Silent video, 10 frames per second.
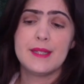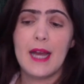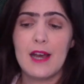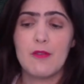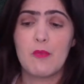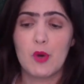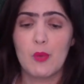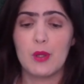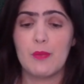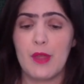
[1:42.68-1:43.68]
have a
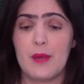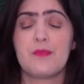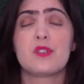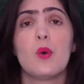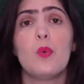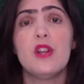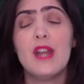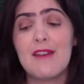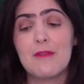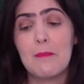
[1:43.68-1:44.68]
problem with that. So we don't
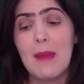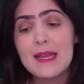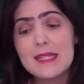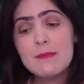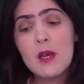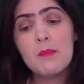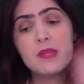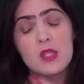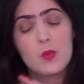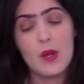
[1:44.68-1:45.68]
have a maximum
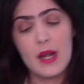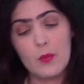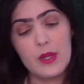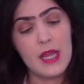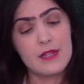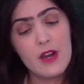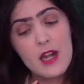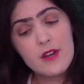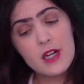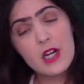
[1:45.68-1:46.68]
because when we get
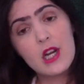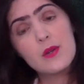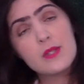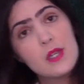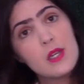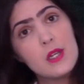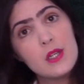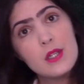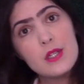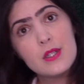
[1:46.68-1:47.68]
very, very close
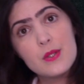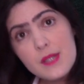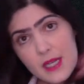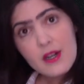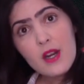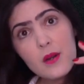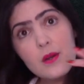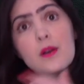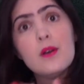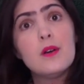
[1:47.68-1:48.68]
to
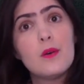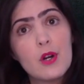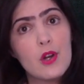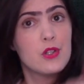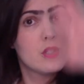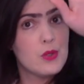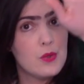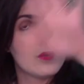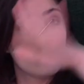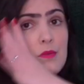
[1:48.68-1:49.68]
0, we're going
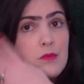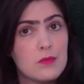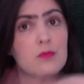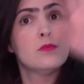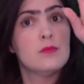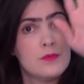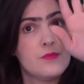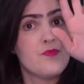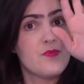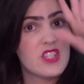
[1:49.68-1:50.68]
to
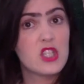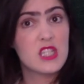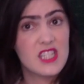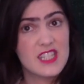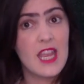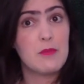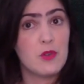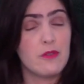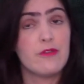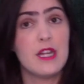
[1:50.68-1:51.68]
just escape
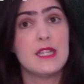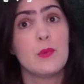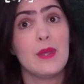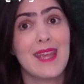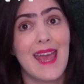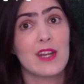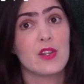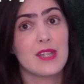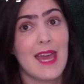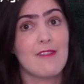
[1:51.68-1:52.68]
to infinity. We
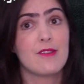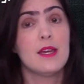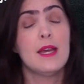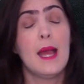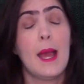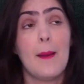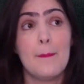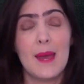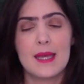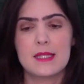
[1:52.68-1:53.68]
cannot have a
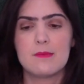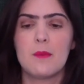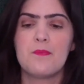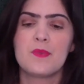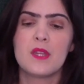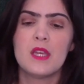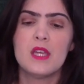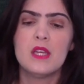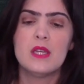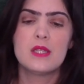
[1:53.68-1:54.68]
maximum.
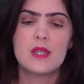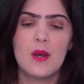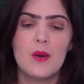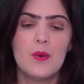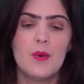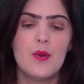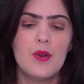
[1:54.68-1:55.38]
So